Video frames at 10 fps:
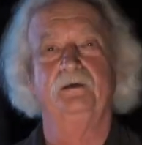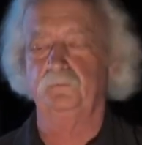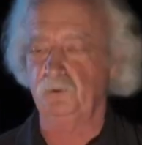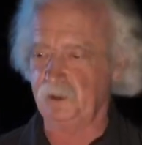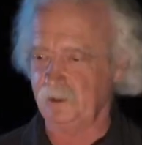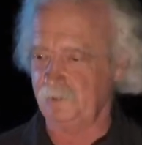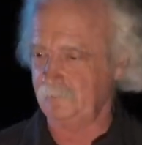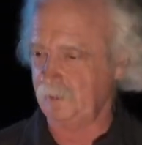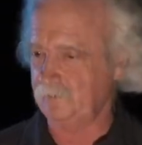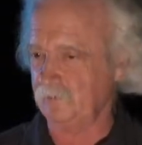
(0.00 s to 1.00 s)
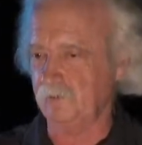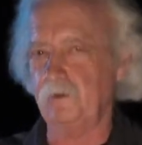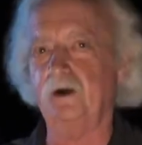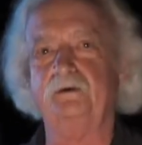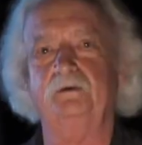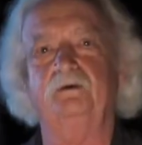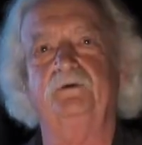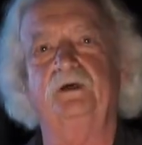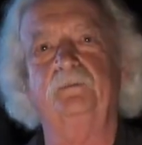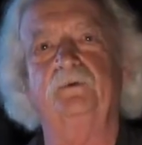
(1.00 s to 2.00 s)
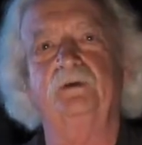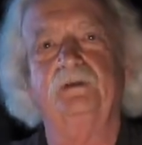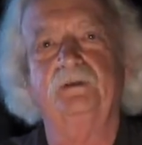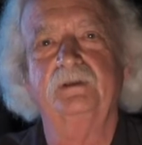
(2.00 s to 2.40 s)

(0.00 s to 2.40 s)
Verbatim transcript: putting them into the pocket of her apron.